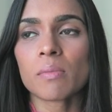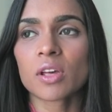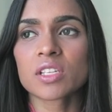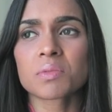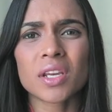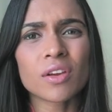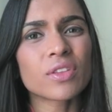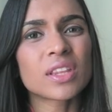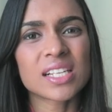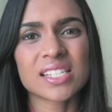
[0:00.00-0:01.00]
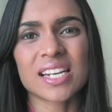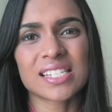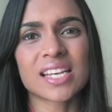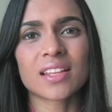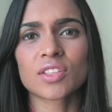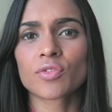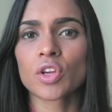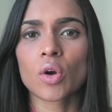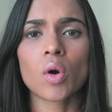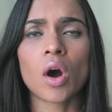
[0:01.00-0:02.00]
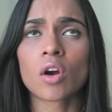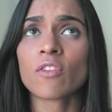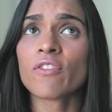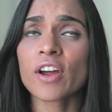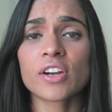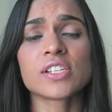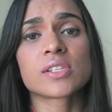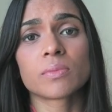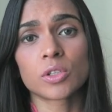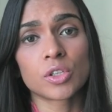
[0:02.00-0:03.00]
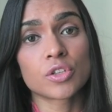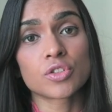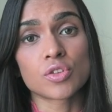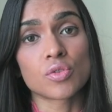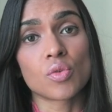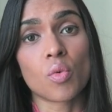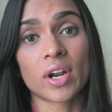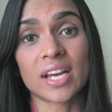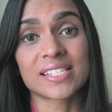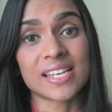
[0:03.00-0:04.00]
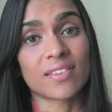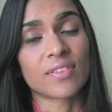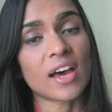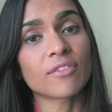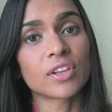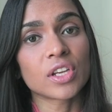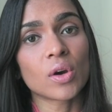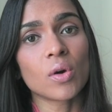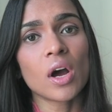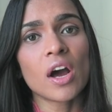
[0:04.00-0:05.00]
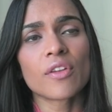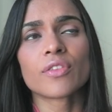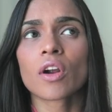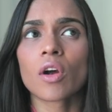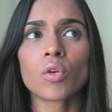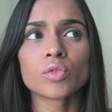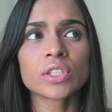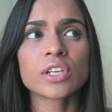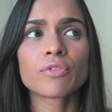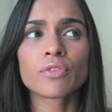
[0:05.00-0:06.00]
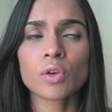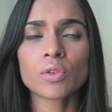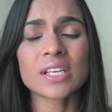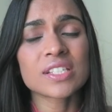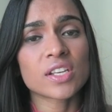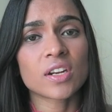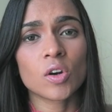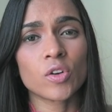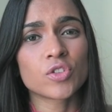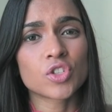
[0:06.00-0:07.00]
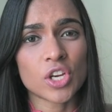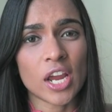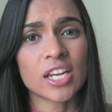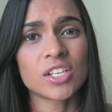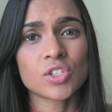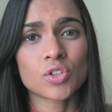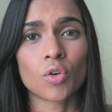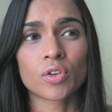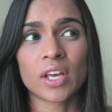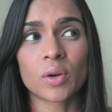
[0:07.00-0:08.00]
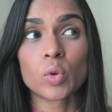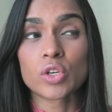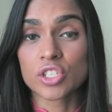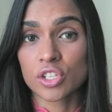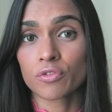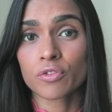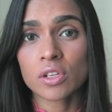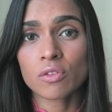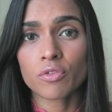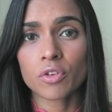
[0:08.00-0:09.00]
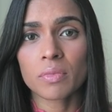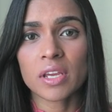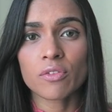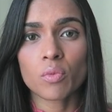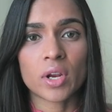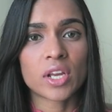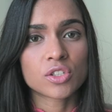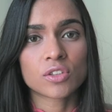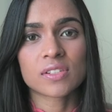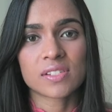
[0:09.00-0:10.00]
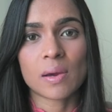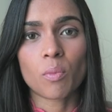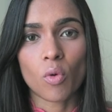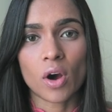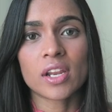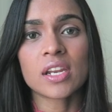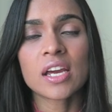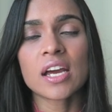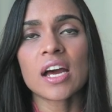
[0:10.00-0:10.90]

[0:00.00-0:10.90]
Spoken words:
because many of the things that I say in this video are very similar to what I say in that video. There are only a few things that are changed or that were different for me when I took the step 1.